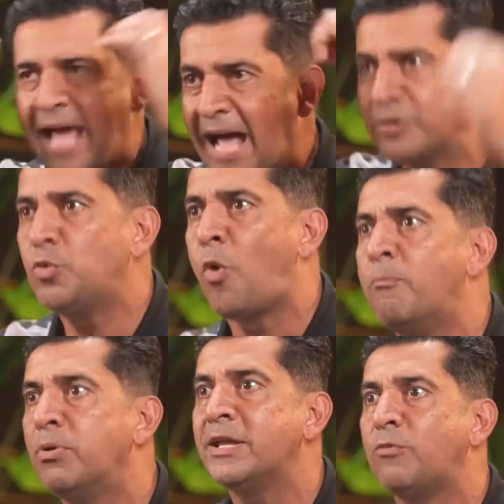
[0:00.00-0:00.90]
Dad, you
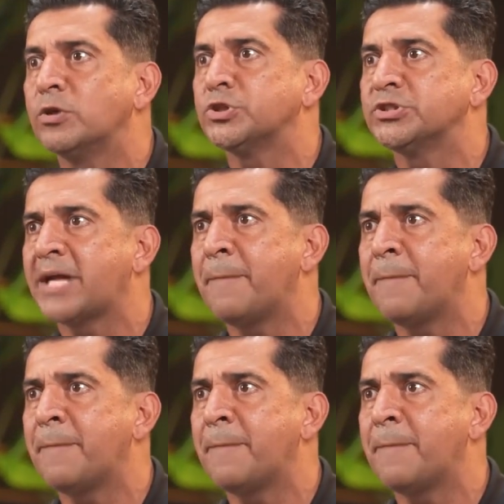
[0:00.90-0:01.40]
won't believe what just